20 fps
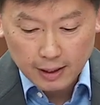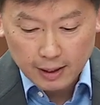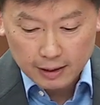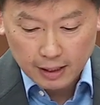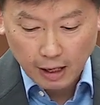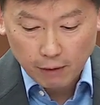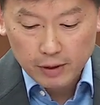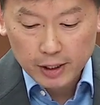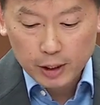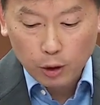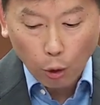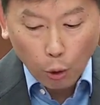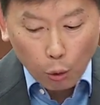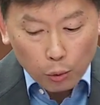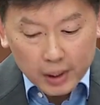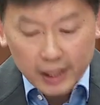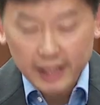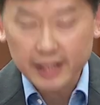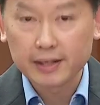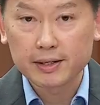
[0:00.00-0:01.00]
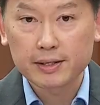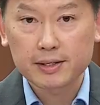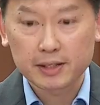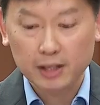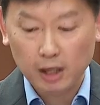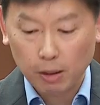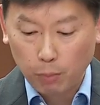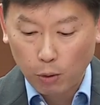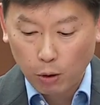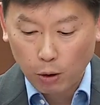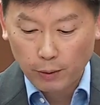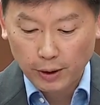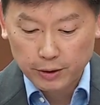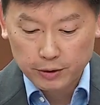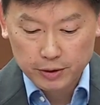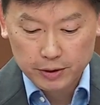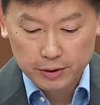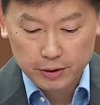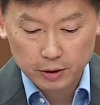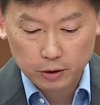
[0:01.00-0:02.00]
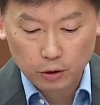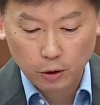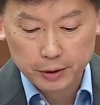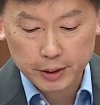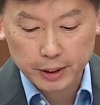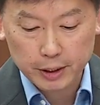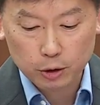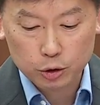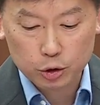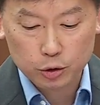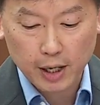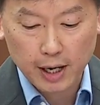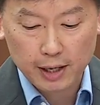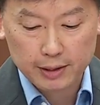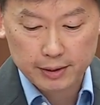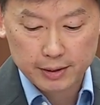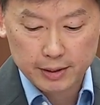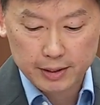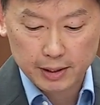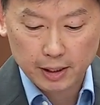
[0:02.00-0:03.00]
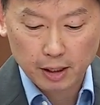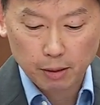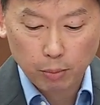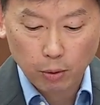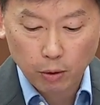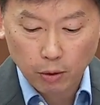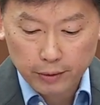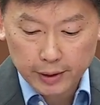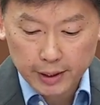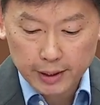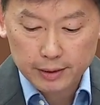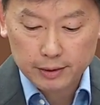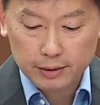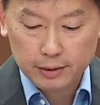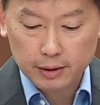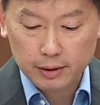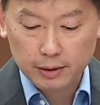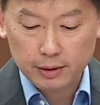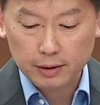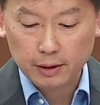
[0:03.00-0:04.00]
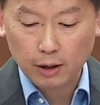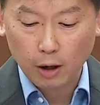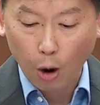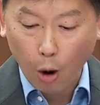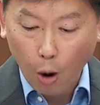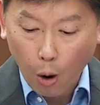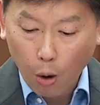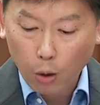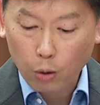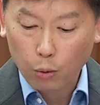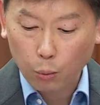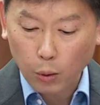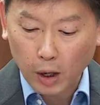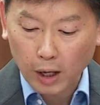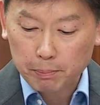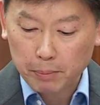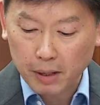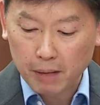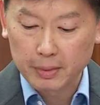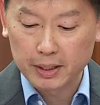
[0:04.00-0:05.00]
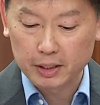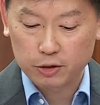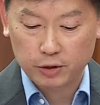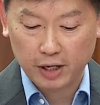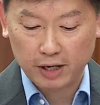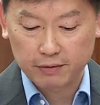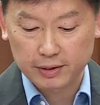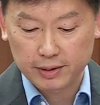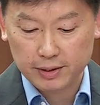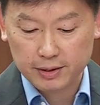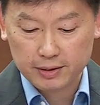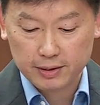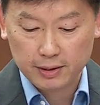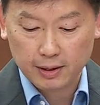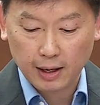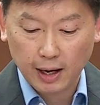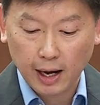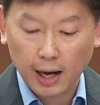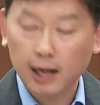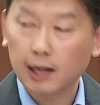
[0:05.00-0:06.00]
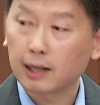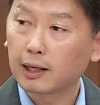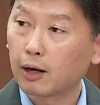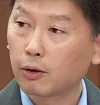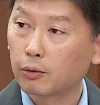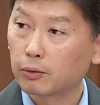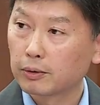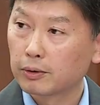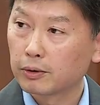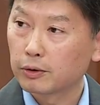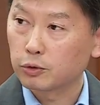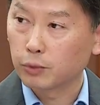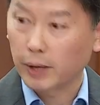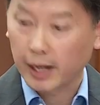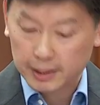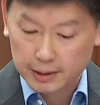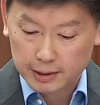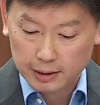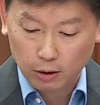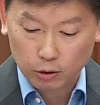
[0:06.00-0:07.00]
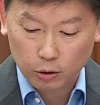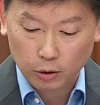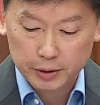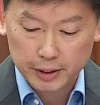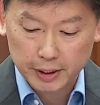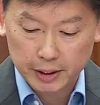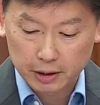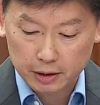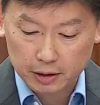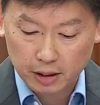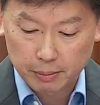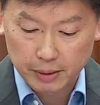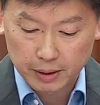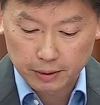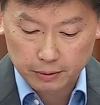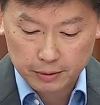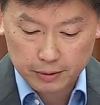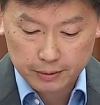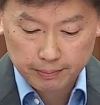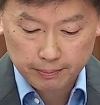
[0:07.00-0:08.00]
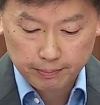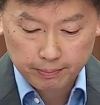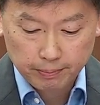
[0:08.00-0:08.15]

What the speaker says: Currently, only Singapore-registered container trucks and Singaporean or work permit drivers are allowed to enter our container terminals.